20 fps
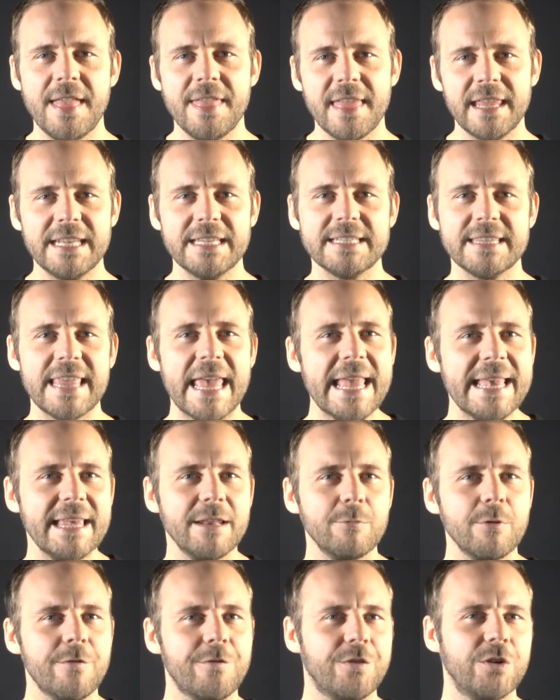That is, they
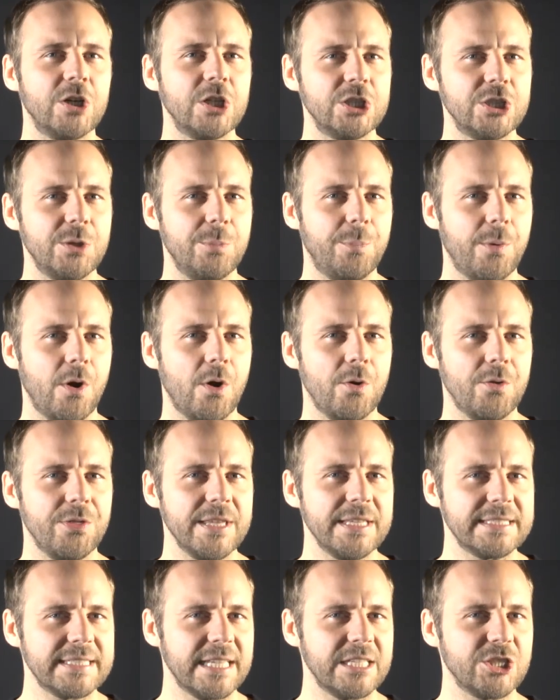can refer to both
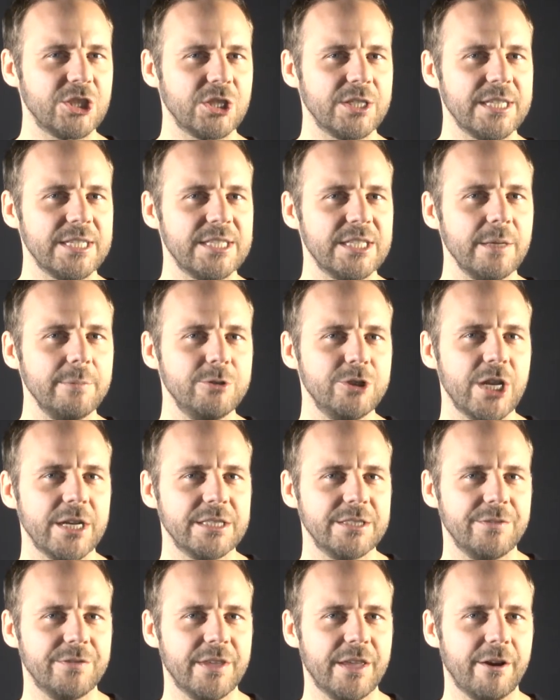essentially
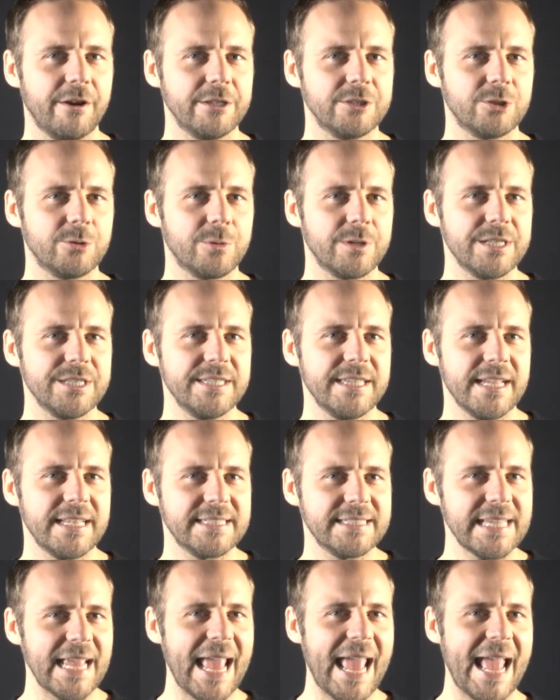subjective
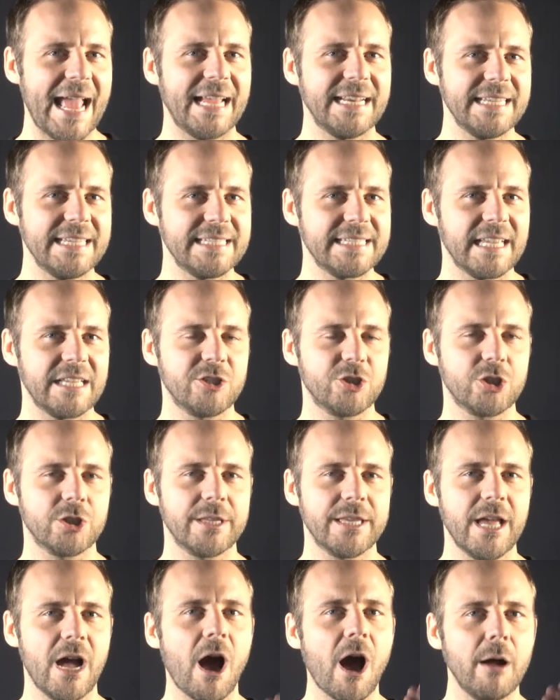characteristics and
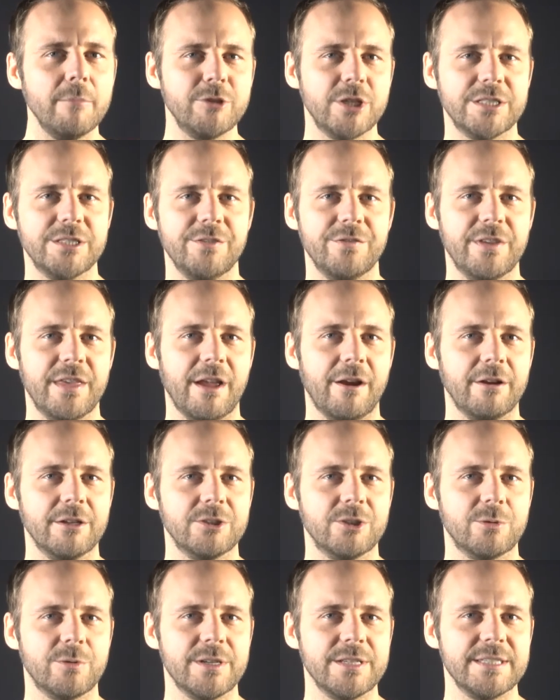essentially objective
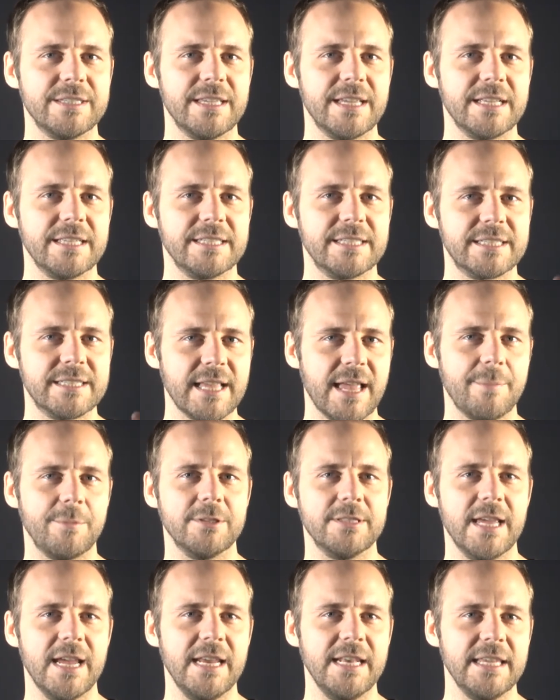characteristics
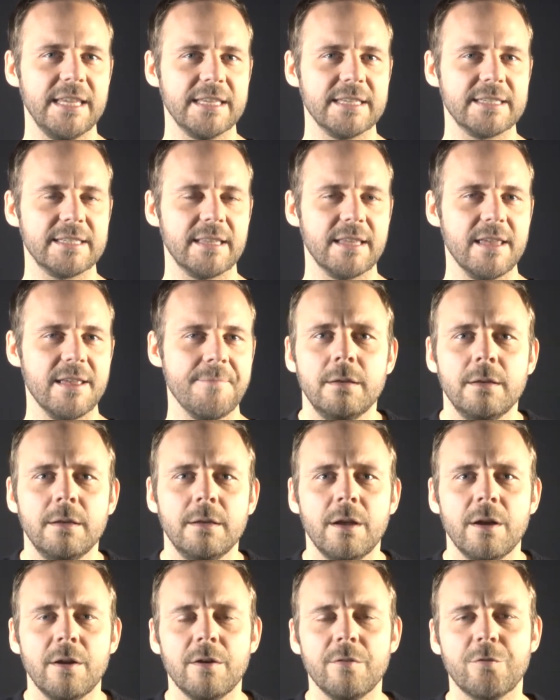simultaneously.
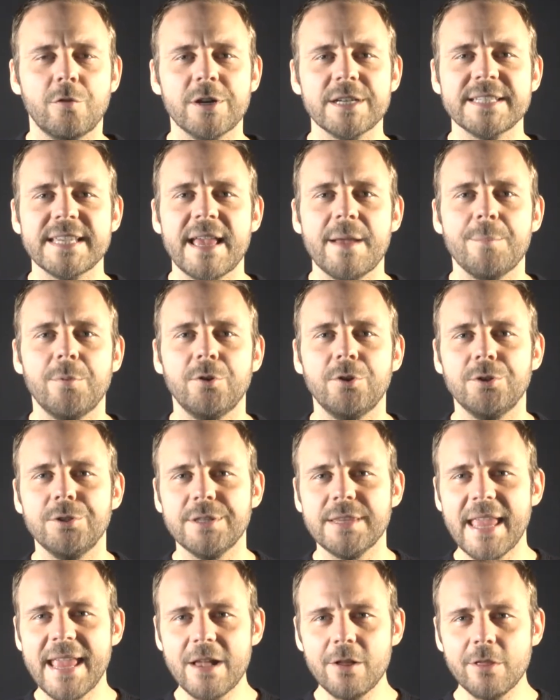For example,
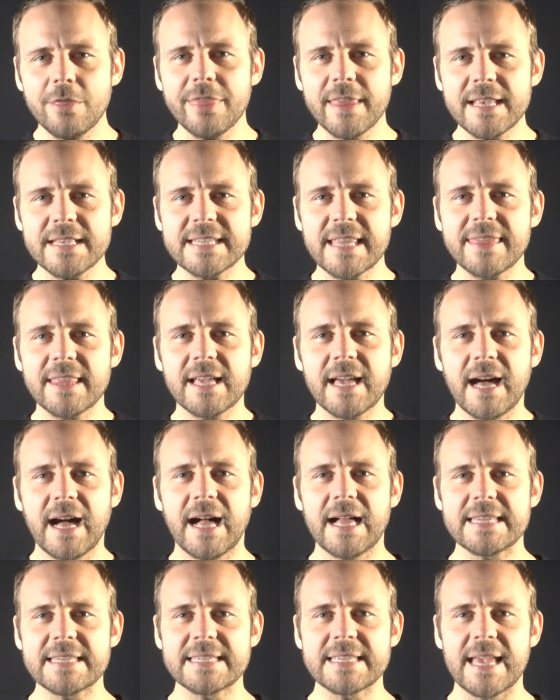Nagel thinks that the
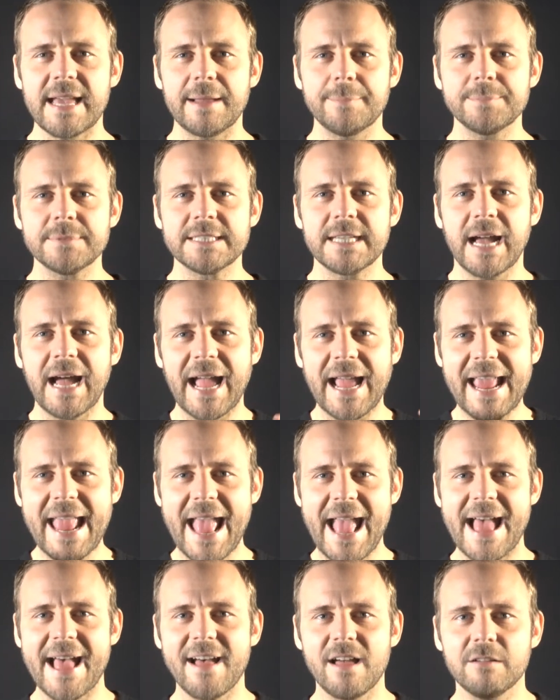concept I
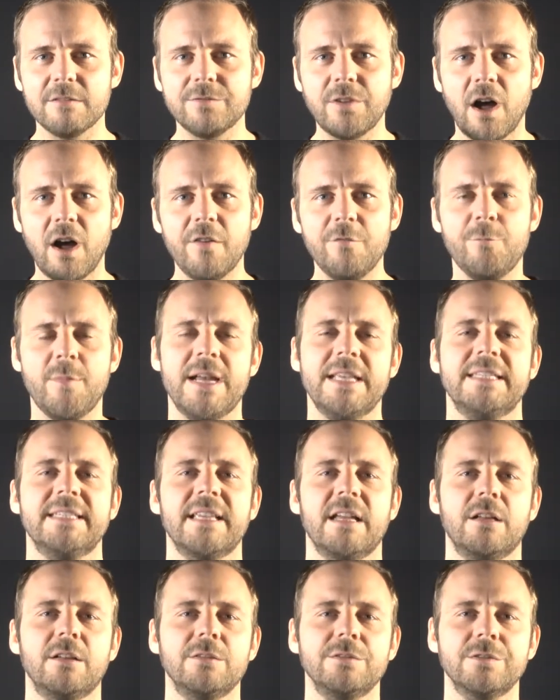have of
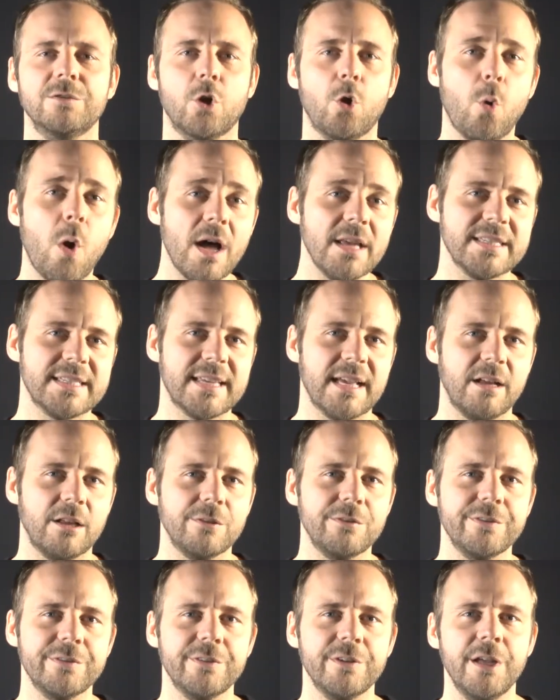myself, qua
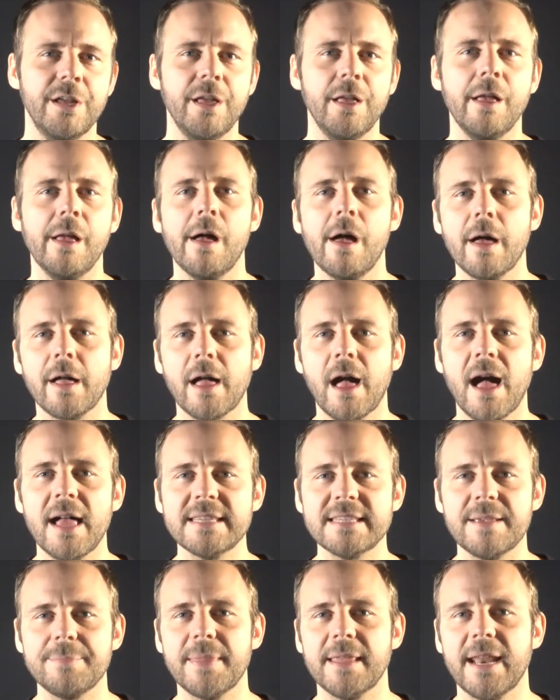self, a
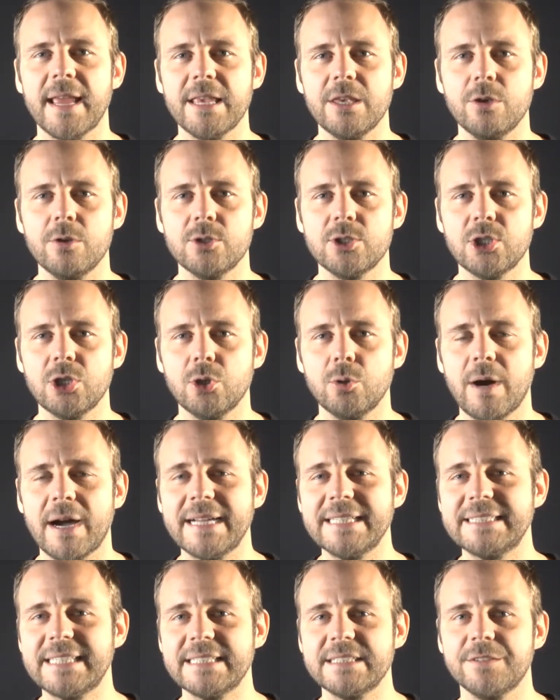concept that I use to
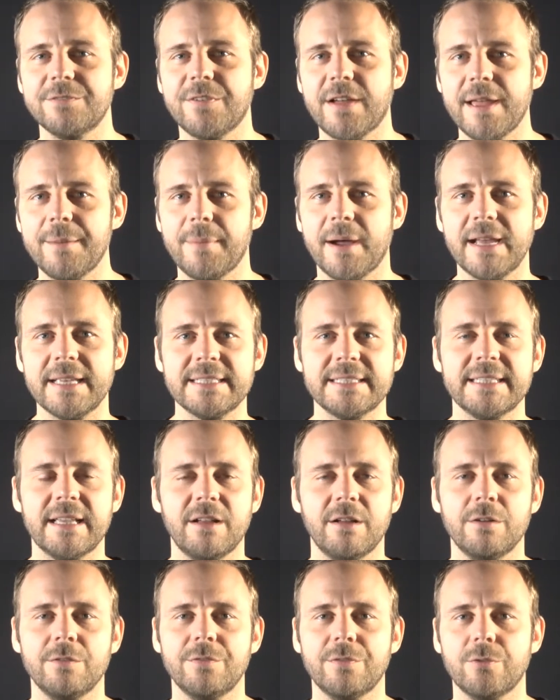identify
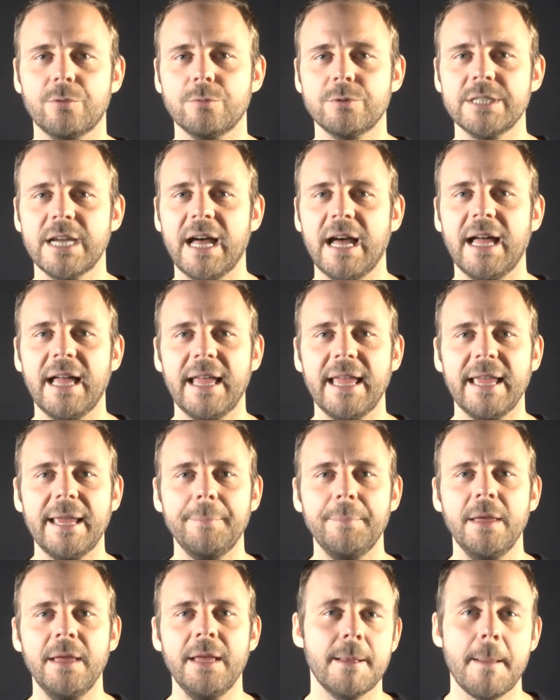myself through
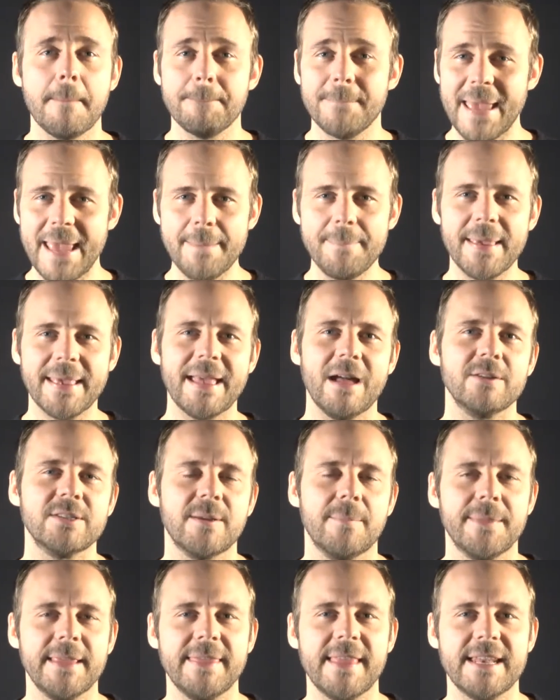time, may pick out
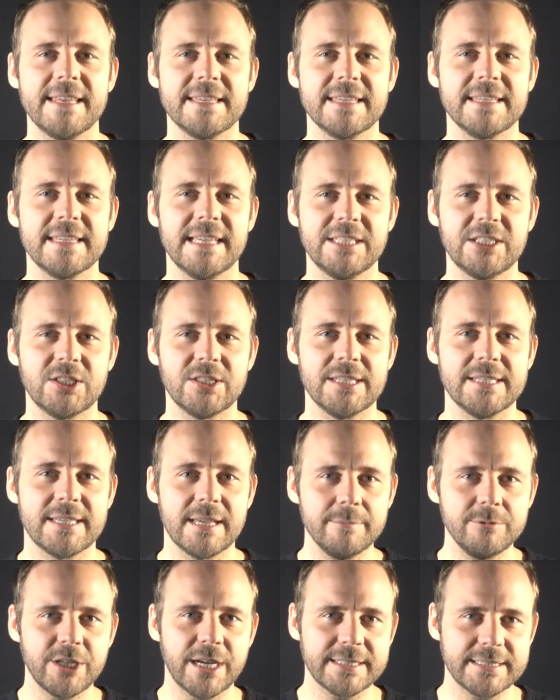something that is essentially
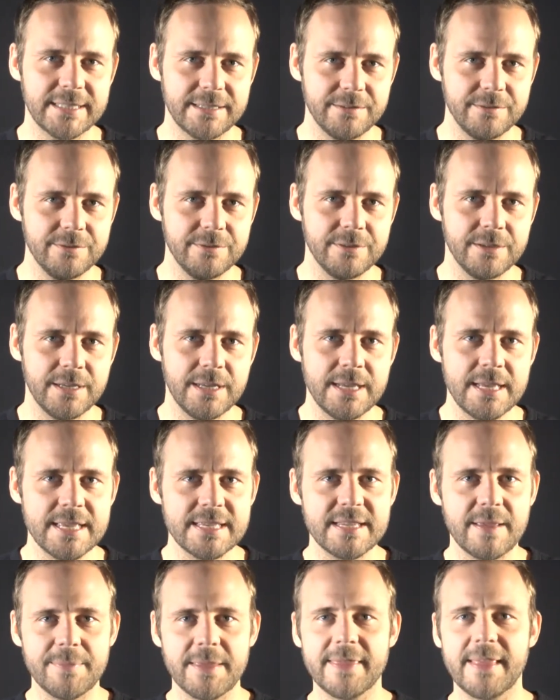subjective,
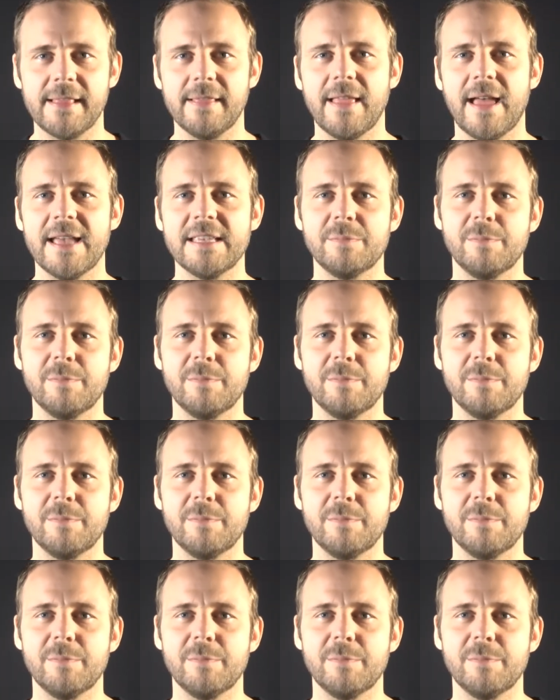something that lies